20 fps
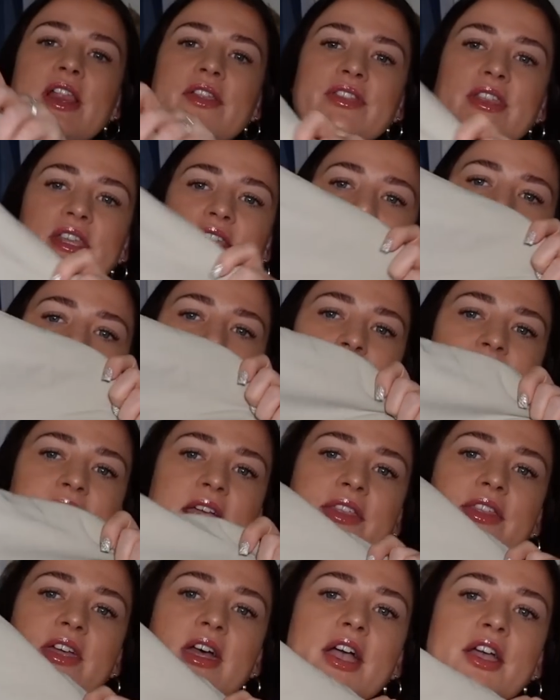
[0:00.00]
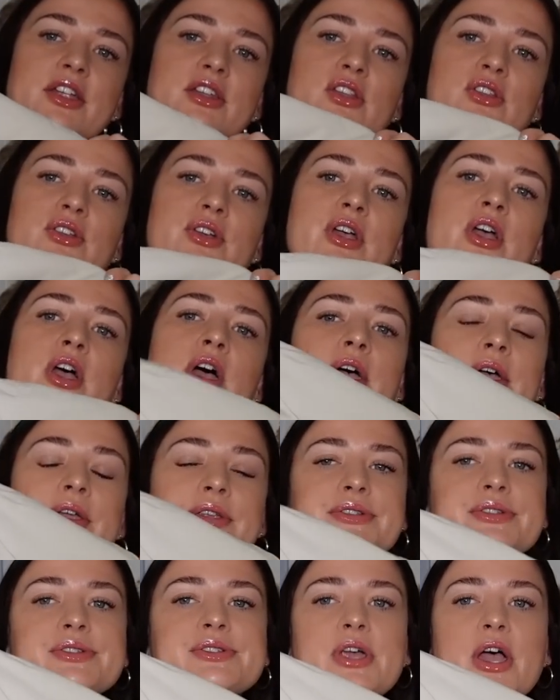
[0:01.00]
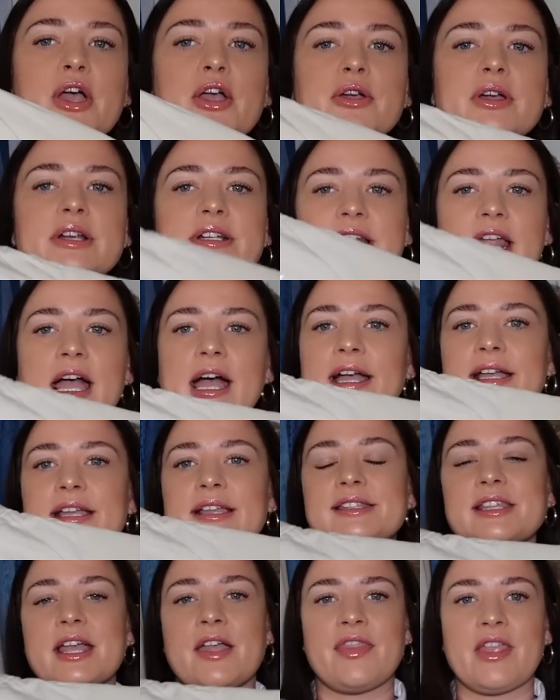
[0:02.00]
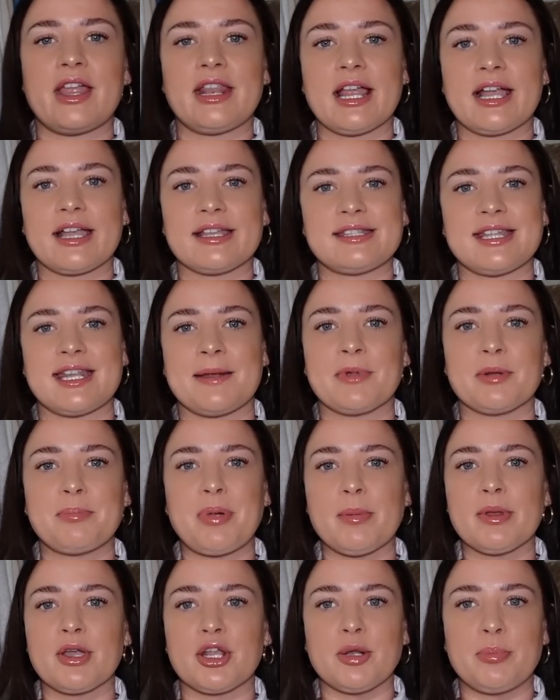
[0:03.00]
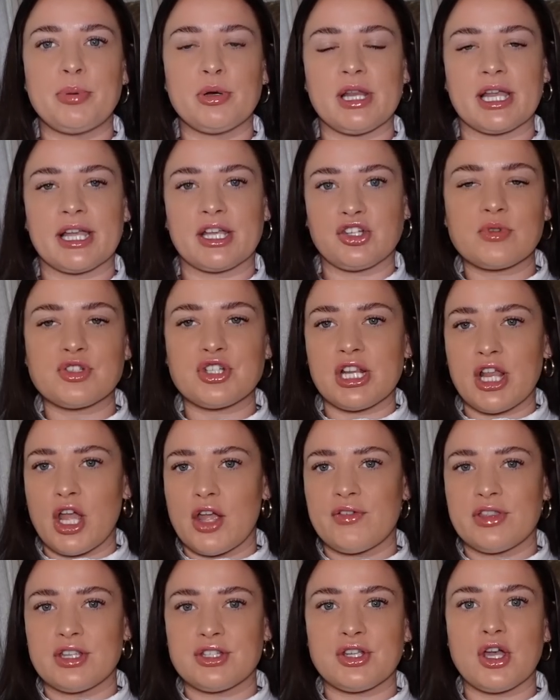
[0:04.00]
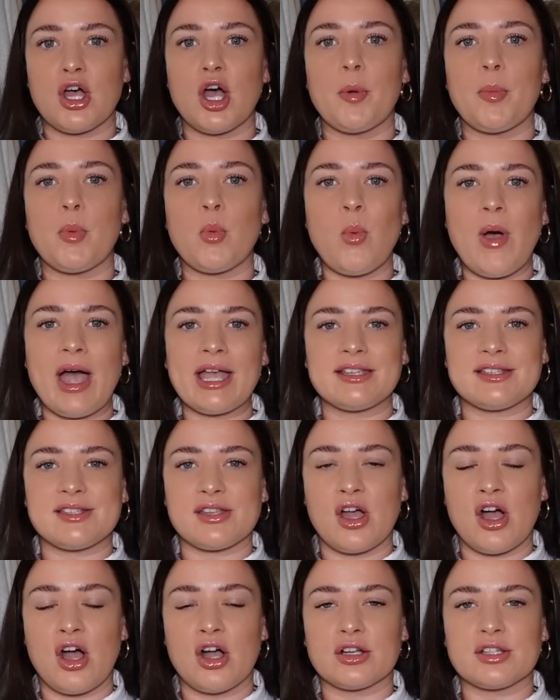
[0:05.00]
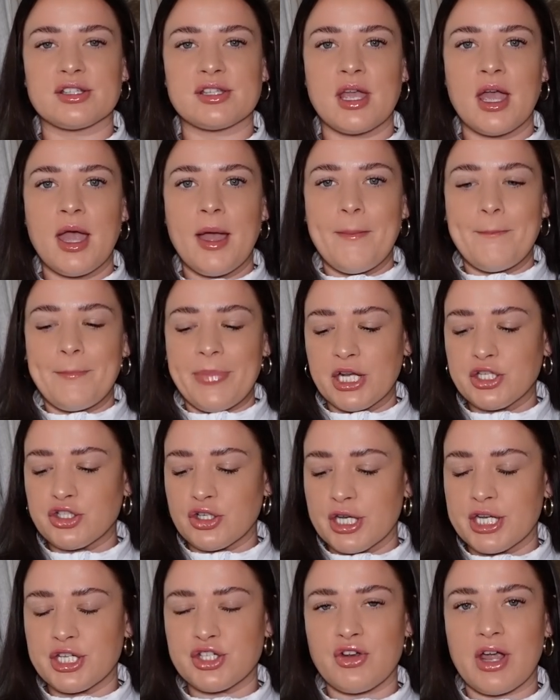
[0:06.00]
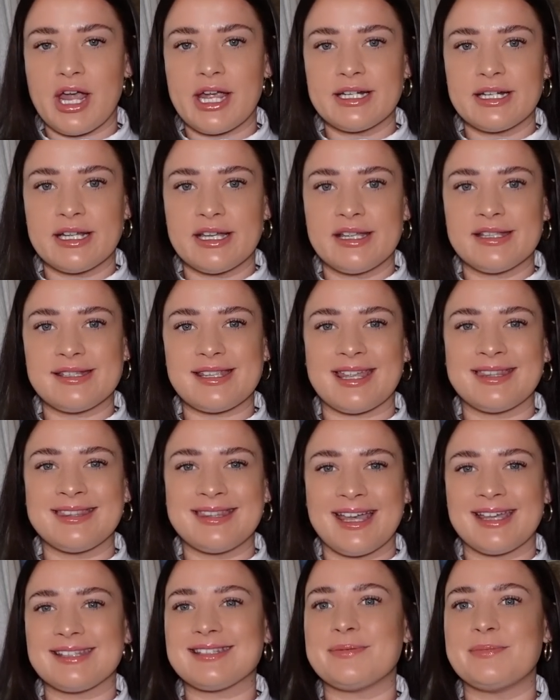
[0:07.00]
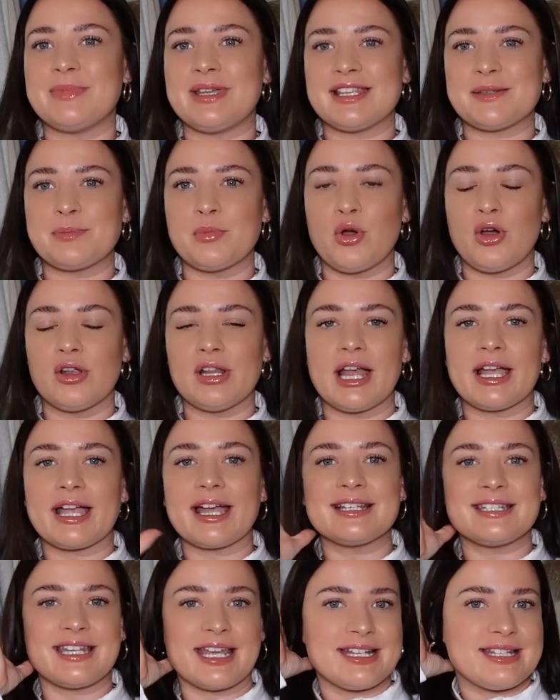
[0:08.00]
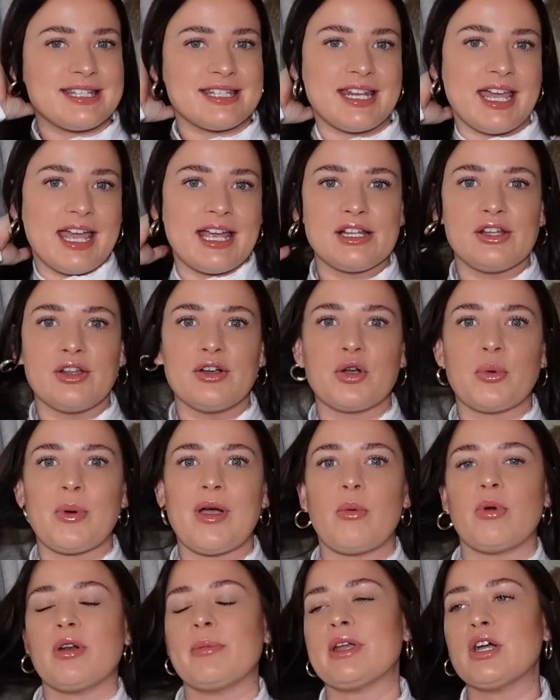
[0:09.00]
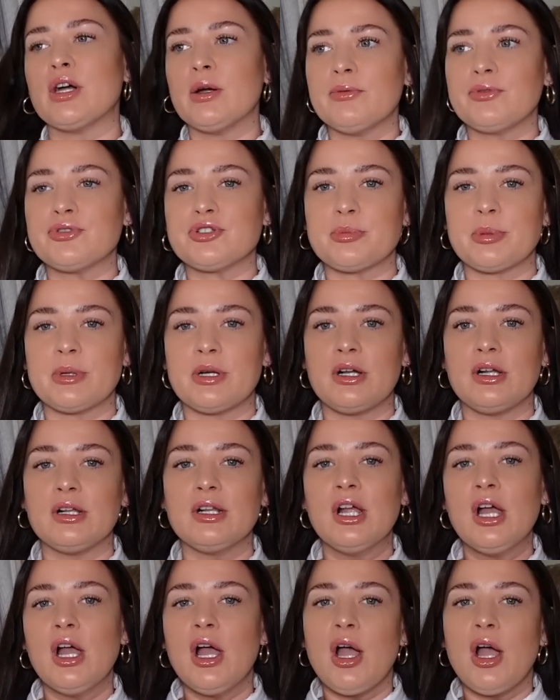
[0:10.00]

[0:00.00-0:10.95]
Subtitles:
like these two together are gonna look so nice, and then like I said, I'm probably gonna put like a gilet over the top, white socks, big chunky trainers, and that to me is more like a day-to-day look where I want to be comfortable,